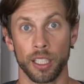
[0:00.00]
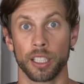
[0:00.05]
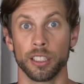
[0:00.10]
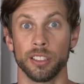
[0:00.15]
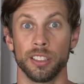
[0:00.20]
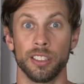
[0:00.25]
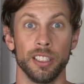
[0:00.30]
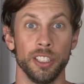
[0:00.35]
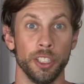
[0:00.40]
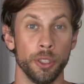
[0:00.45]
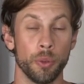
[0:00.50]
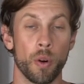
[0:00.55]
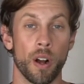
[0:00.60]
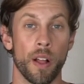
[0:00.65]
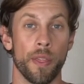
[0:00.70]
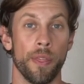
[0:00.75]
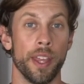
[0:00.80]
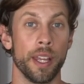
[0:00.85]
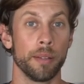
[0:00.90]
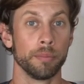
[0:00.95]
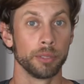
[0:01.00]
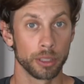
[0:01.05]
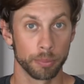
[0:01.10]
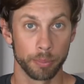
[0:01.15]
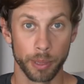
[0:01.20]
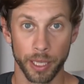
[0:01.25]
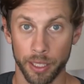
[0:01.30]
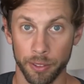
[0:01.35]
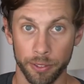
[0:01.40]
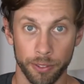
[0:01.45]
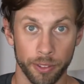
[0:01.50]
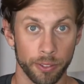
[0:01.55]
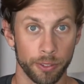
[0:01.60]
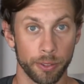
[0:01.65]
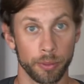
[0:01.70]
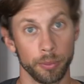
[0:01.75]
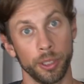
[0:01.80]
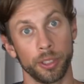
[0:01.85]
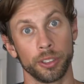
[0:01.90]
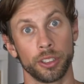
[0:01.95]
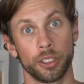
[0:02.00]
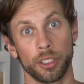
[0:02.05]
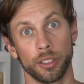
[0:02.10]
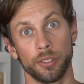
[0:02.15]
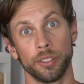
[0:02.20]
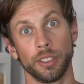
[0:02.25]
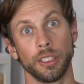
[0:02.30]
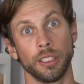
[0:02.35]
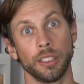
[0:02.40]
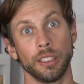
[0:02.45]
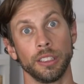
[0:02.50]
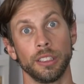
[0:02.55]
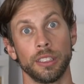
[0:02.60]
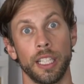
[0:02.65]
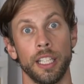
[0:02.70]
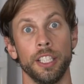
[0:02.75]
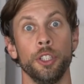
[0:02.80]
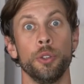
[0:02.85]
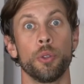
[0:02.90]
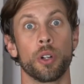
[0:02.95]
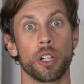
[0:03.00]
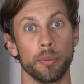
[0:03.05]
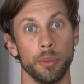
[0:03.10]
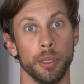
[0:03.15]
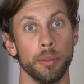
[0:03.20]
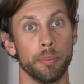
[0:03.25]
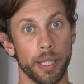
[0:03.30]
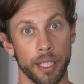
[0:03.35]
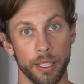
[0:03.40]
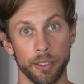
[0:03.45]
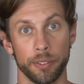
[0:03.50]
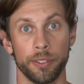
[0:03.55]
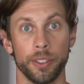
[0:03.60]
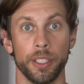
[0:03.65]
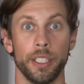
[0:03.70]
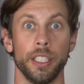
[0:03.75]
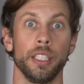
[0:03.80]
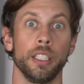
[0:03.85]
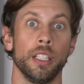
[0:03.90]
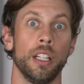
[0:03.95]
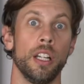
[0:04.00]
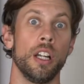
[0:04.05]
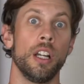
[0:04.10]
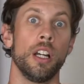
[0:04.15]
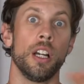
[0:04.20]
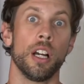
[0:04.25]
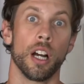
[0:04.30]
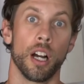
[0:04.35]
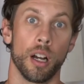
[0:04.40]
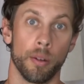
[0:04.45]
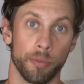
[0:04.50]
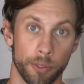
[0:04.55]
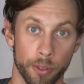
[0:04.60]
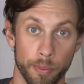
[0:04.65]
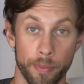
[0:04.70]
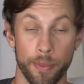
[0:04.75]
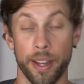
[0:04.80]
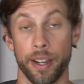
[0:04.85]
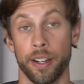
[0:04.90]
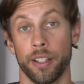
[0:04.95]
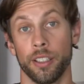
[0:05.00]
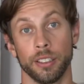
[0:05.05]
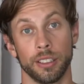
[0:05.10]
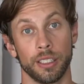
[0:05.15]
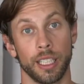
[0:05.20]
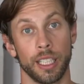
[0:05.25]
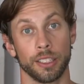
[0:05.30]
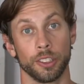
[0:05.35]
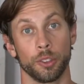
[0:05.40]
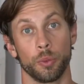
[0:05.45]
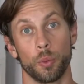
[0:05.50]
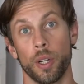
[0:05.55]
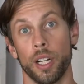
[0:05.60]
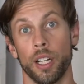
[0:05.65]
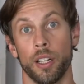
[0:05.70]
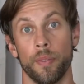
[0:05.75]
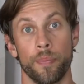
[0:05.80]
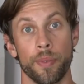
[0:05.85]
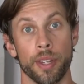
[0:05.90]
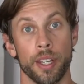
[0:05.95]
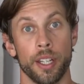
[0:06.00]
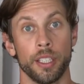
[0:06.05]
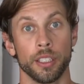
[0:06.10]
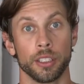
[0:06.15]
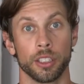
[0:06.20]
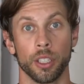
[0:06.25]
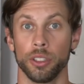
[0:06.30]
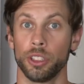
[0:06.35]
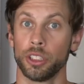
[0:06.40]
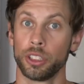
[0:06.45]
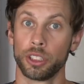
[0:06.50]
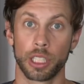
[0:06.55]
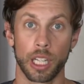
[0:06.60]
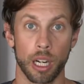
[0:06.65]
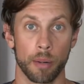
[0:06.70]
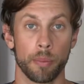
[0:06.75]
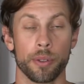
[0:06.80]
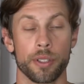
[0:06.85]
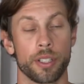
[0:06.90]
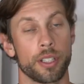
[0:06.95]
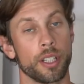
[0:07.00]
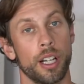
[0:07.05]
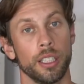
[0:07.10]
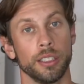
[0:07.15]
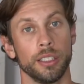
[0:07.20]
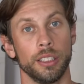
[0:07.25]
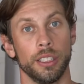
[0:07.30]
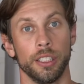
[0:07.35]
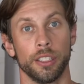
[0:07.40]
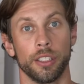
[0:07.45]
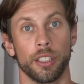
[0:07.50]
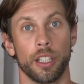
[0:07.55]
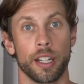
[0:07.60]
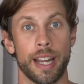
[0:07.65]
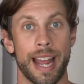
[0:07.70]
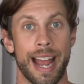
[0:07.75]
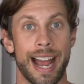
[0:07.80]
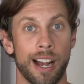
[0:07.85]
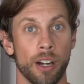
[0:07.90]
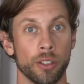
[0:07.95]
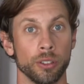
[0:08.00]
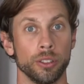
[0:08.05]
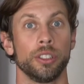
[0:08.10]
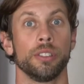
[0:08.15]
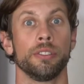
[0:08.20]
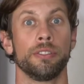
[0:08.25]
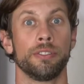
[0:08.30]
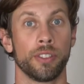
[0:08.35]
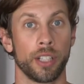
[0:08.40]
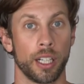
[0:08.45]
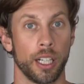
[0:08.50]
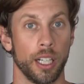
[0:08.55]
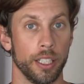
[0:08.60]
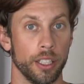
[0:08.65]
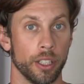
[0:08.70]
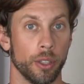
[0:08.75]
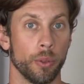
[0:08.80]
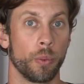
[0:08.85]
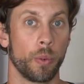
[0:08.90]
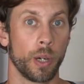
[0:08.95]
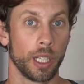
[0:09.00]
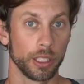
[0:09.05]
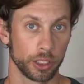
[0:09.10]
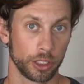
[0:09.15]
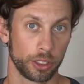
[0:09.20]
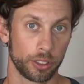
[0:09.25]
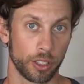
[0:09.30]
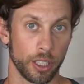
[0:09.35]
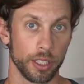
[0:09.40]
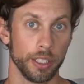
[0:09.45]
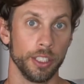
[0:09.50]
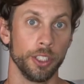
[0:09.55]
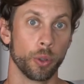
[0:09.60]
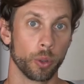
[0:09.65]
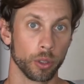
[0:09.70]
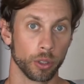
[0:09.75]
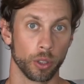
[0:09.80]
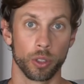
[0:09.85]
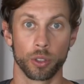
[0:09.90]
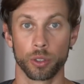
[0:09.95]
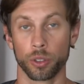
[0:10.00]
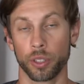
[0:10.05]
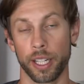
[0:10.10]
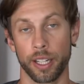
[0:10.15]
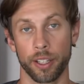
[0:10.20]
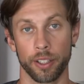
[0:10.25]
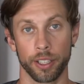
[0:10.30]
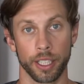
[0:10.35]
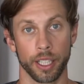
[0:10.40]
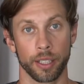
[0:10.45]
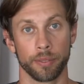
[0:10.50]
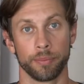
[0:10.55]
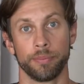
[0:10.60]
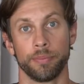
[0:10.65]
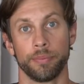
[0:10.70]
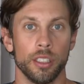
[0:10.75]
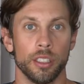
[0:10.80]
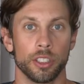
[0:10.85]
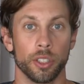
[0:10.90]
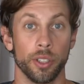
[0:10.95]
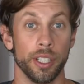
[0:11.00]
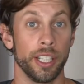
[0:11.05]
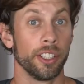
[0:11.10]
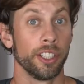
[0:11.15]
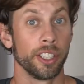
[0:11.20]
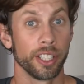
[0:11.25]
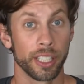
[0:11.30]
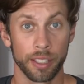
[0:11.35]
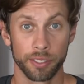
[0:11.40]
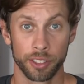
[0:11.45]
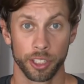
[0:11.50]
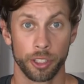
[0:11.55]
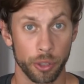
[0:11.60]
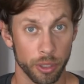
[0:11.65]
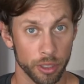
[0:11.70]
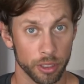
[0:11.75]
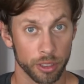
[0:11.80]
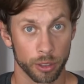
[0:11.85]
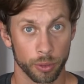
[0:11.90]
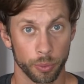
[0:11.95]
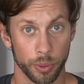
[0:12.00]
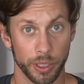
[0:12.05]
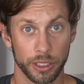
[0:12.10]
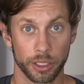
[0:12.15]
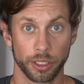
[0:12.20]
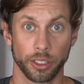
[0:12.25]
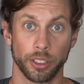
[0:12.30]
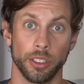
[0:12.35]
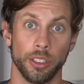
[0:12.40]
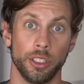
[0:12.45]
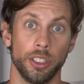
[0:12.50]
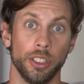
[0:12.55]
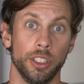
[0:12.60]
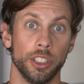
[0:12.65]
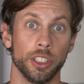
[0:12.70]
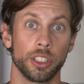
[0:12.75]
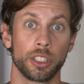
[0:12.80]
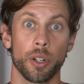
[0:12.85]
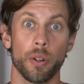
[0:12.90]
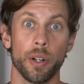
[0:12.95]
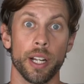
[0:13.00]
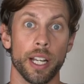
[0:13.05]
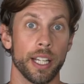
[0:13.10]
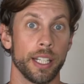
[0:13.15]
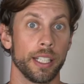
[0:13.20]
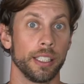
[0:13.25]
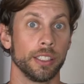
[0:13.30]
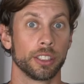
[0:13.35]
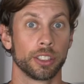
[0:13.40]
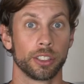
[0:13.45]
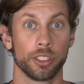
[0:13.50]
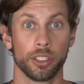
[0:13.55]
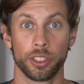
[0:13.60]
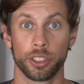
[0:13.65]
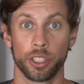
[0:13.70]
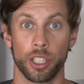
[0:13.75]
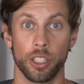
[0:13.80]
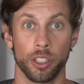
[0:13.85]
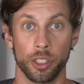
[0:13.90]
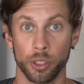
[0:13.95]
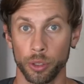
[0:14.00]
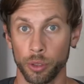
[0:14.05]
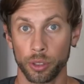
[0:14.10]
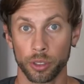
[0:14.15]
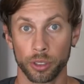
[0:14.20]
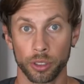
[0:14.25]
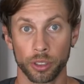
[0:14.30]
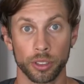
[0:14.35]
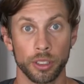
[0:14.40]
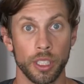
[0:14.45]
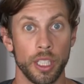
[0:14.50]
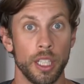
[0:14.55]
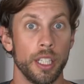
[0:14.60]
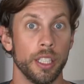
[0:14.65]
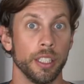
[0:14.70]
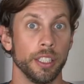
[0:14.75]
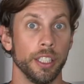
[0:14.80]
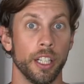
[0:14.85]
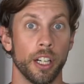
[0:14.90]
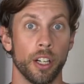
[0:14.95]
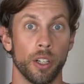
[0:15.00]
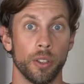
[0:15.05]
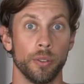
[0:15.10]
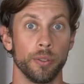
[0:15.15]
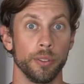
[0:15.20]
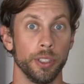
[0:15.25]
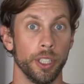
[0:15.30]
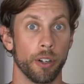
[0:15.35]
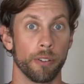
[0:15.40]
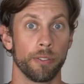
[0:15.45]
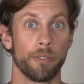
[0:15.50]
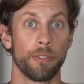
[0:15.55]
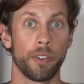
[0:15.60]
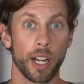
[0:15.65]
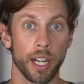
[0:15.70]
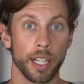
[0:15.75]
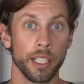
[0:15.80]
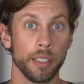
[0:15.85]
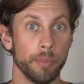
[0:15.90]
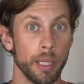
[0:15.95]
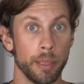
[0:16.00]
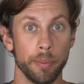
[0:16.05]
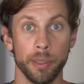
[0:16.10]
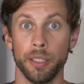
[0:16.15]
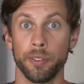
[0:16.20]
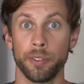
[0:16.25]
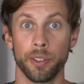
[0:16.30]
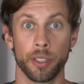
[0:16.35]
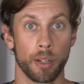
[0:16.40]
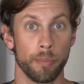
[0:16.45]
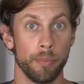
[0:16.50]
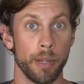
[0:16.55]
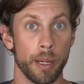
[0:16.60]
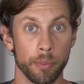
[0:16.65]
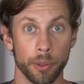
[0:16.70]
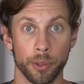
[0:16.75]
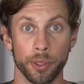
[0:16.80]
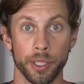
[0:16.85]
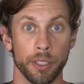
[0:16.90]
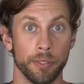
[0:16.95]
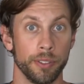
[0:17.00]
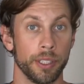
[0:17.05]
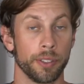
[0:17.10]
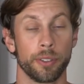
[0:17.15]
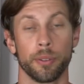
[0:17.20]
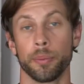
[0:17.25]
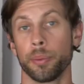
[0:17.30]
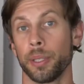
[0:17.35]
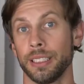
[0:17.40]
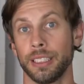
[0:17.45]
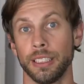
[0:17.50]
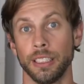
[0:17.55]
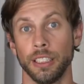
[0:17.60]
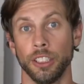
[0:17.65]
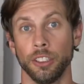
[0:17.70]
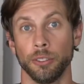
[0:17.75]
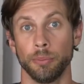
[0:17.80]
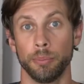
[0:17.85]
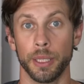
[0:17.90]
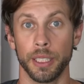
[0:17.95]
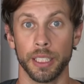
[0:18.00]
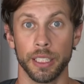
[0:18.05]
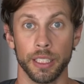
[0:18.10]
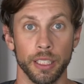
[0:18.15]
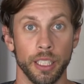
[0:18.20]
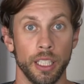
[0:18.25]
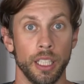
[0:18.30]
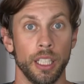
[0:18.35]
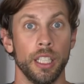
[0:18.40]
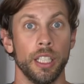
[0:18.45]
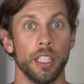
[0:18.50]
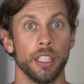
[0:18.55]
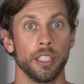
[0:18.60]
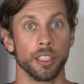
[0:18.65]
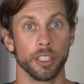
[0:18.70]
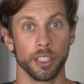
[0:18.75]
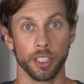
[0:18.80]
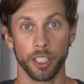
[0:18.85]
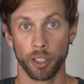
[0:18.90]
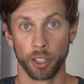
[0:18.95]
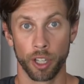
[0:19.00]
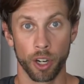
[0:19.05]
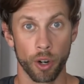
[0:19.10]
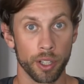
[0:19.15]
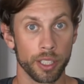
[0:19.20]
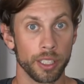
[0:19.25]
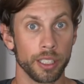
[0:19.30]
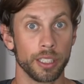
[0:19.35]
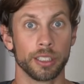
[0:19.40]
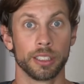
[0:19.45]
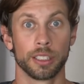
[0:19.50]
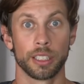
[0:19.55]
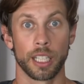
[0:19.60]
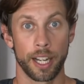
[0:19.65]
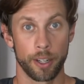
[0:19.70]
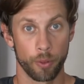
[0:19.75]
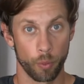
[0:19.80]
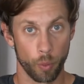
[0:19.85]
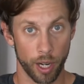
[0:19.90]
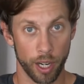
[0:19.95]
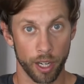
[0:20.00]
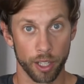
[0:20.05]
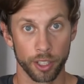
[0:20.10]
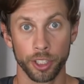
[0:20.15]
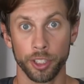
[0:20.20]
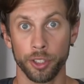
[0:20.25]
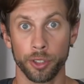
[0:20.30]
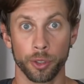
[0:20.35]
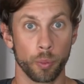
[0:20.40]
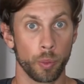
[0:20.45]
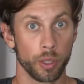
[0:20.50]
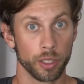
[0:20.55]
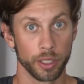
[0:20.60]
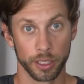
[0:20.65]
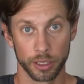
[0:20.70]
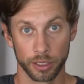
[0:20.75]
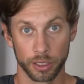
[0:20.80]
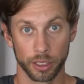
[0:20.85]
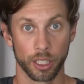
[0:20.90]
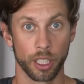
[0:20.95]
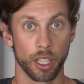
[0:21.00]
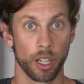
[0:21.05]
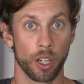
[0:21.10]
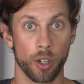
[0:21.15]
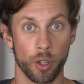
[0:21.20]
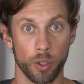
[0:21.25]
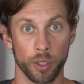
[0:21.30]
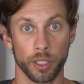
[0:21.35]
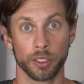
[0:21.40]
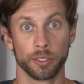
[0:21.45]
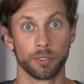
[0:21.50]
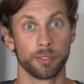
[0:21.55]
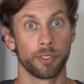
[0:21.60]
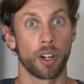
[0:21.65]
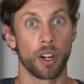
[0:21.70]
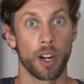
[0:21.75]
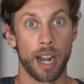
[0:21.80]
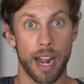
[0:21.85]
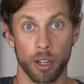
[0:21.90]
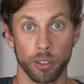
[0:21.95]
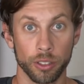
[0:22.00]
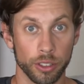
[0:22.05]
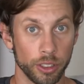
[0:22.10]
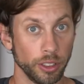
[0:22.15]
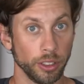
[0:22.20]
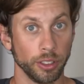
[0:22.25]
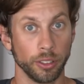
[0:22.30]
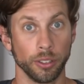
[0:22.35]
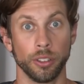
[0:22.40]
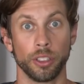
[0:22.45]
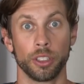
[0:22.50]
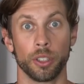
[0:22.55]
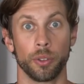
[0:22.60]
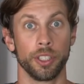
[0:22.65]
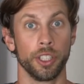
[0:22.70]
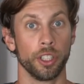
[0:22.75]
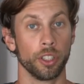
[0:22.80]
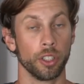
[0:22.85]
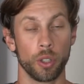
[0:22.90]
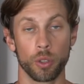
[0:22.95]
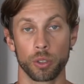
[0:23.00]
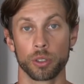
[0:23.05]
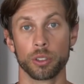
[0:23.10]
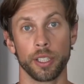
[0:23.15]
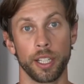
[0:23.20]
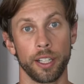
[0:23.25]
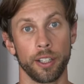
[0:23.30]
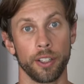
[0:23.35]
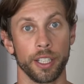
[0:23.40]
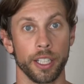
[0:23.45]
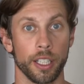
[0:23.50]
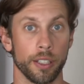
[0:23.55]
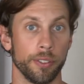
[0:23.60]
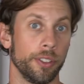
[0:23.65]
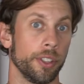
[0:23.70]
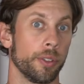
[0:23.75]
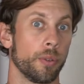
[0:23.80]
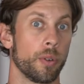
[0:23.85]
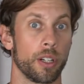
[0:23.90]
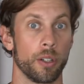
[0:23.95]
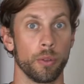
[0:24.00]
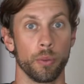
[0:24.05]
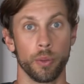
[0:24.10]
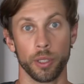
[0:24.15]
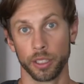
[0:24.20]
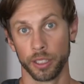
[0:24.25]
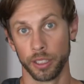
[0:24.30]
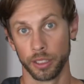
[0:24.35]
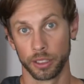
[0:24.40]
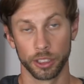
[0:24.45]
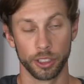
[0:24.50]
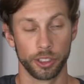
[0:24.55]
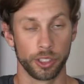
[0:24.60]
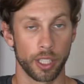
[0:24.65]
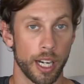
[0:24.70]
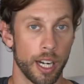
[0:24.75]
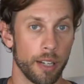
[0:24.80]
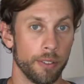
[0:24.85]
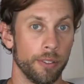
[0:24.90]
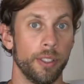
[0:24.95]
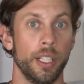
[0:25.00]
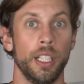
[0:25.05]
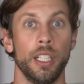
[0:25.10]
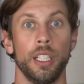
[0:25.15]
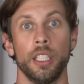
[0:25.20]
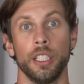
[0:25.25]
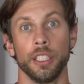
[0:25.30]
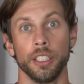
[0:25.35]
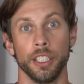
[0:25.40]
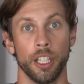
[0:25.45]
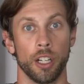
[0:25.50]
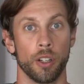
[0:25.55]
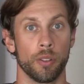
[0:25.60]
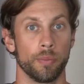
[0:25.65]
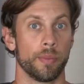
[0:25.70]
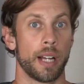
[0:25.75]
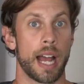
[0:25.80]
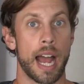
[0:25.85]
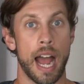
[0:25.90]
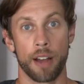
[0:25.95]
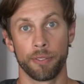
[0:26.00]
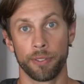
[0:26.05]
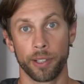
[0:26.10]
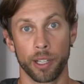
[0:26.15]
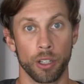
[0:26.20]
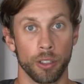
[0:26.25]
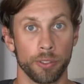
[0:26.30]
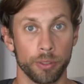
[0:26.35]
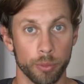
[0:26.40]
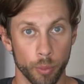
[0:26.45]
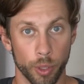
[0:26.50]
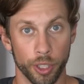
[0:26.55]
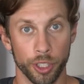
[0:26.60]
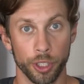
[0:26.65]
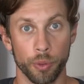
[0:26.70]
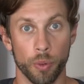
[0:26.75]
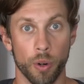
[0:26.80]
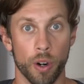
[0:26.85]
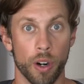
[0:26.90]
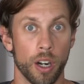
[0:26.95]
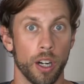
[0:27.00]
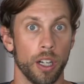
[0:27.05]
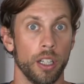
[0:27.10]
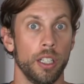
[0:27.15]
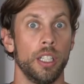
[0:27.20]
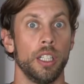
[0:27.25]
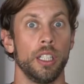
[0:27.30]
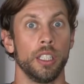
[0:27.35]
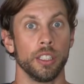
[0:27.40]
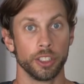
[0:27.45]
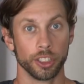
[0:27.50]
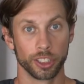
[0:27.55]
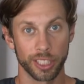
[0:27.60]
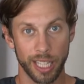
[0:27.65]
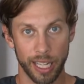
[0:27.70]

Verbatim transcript: because you want them to benefit from your services and you wanna be benefiting from theirs as well. So just a couple of thoughts here on how to find a restaurant in your local area. So here you're gonna have to do a little research. Just go ahead and search on Google, you know, find maybe even on memory of different places you've been. You know, go ahead and decide where you're willing to go as far out to. So in your local area, if you're willing to drive, you know, a half hour from where you are, just